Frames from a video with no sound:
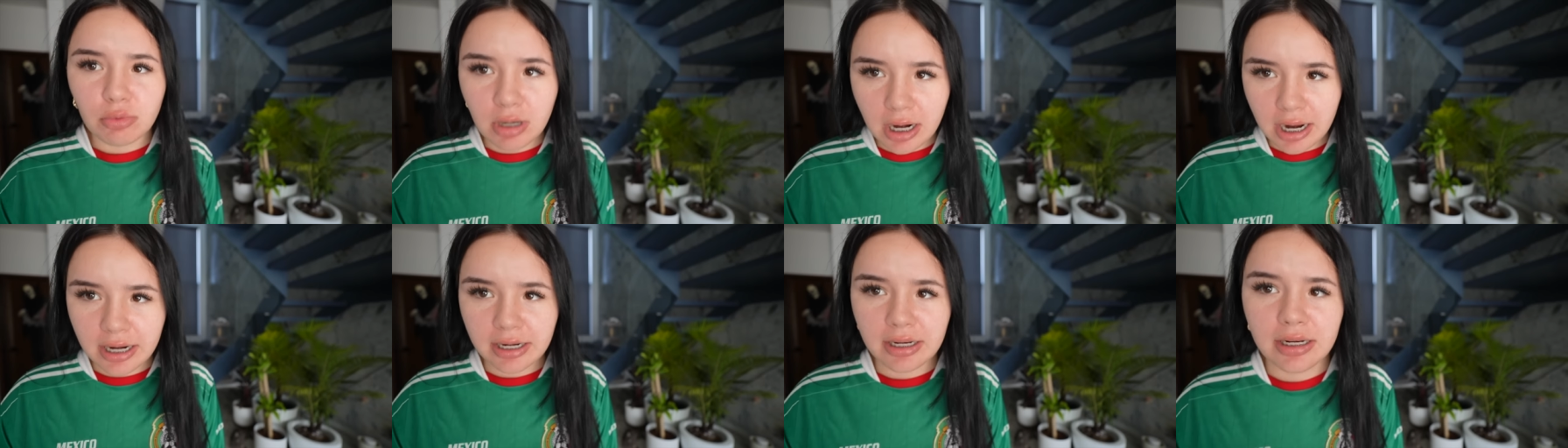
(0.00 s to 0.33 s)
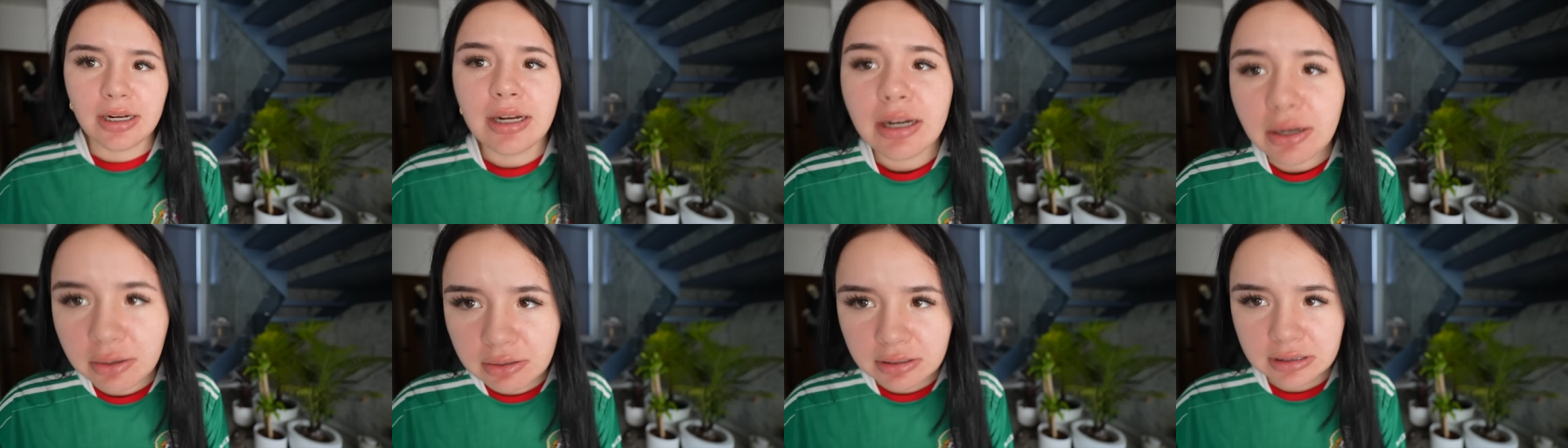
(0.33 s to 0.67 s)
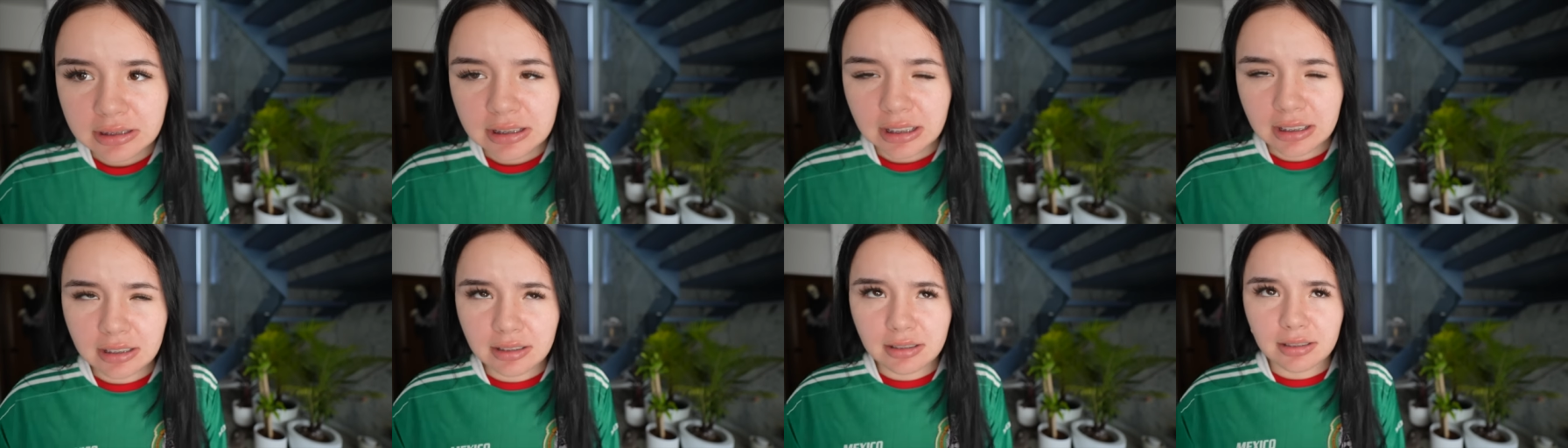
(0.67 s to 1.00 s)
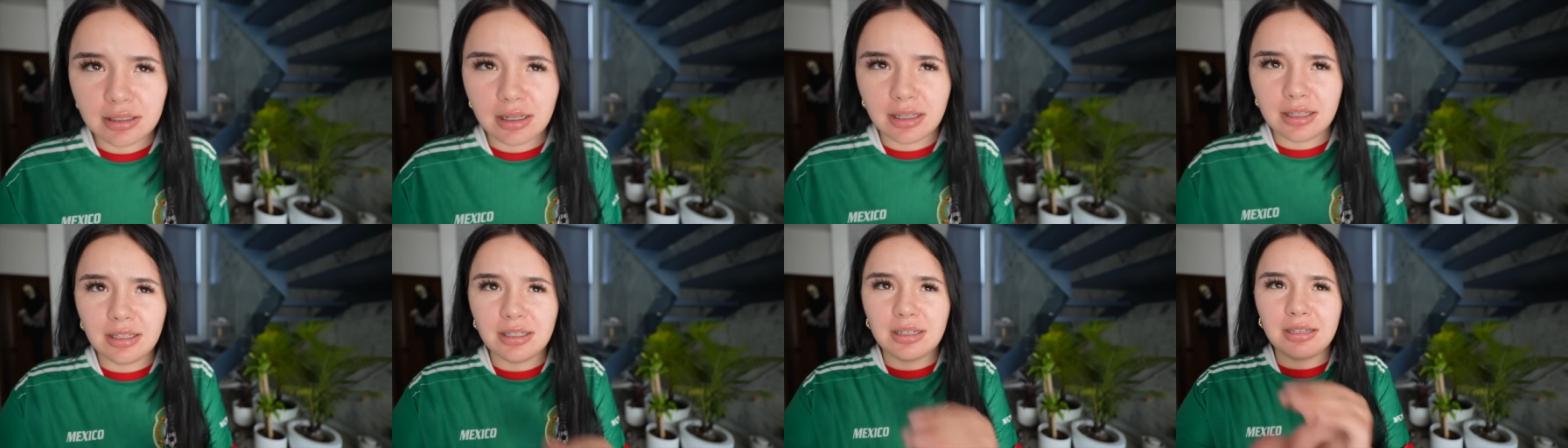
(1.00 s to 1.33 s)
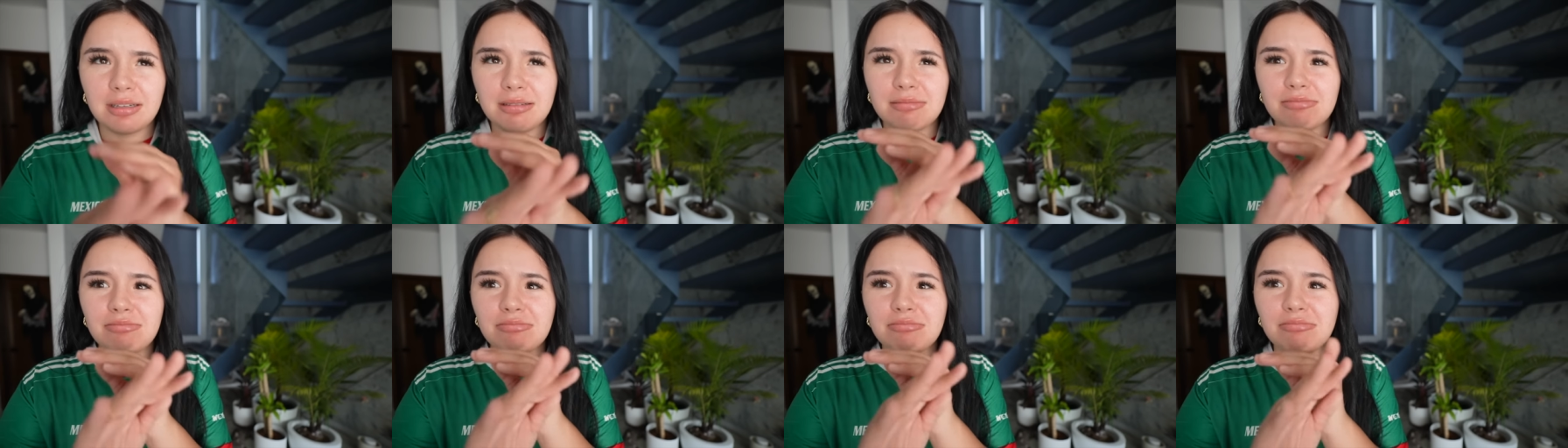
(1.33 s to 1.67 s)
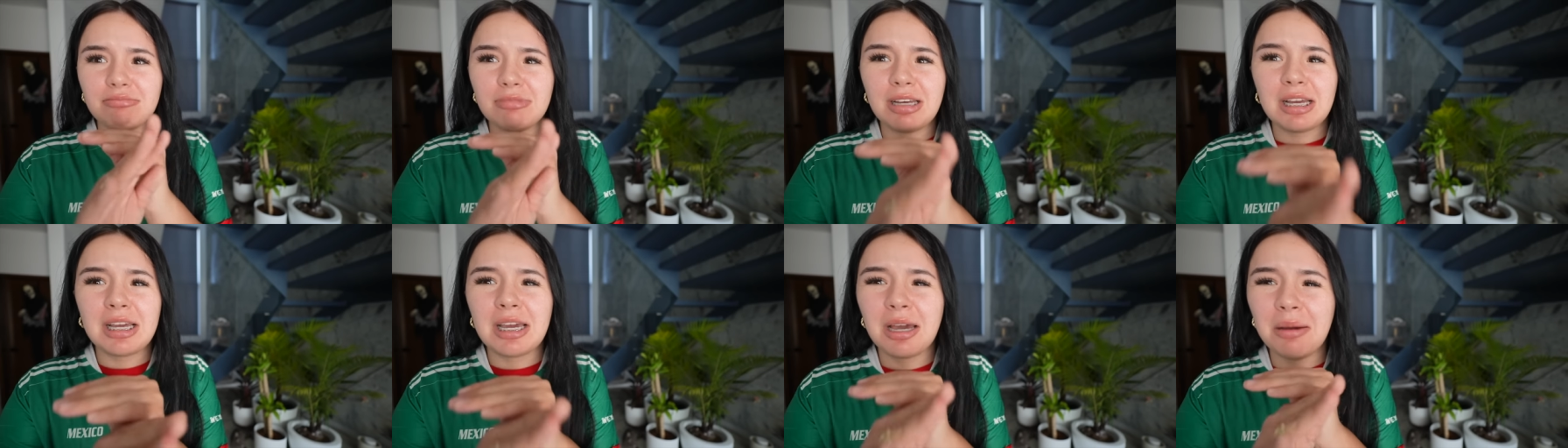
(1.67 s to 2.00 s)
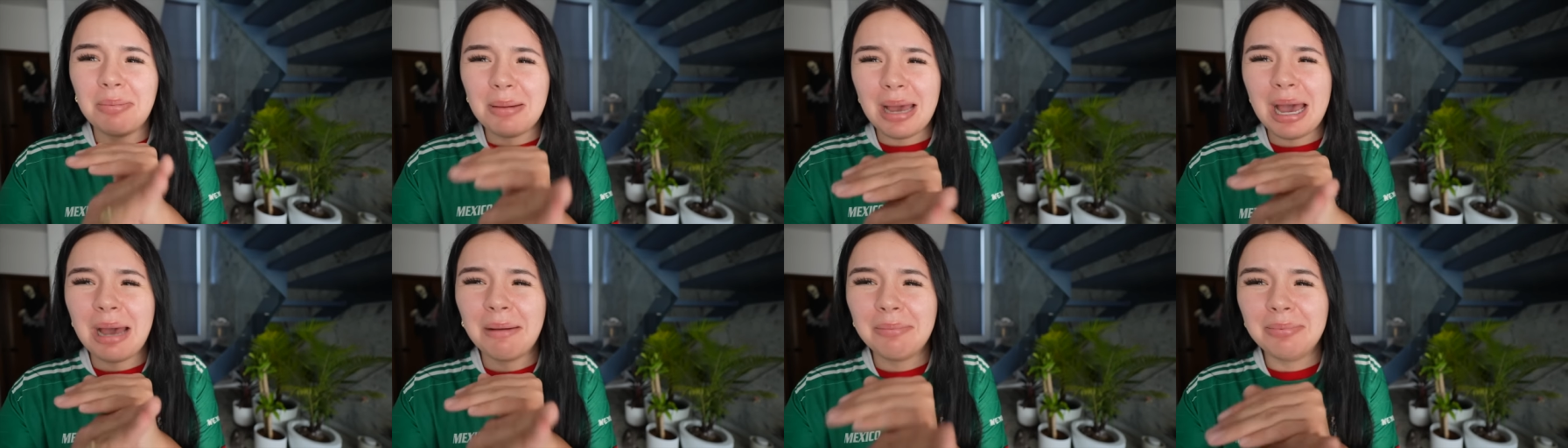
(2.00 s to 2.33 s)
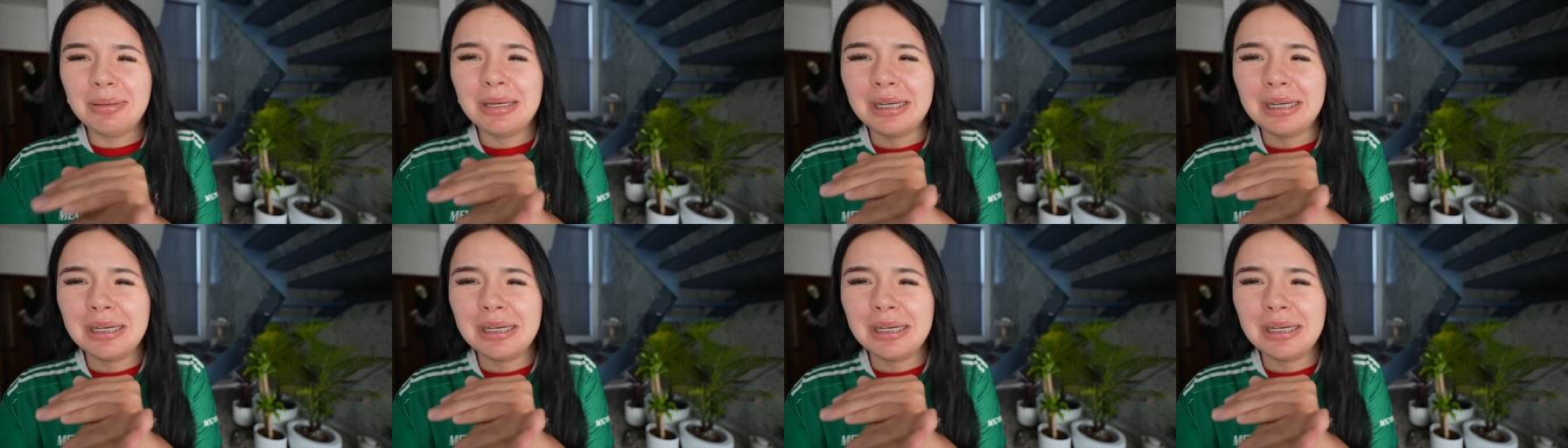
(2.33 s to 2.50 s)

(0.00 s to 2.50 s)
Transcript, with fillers: red and irritated, I look like a bad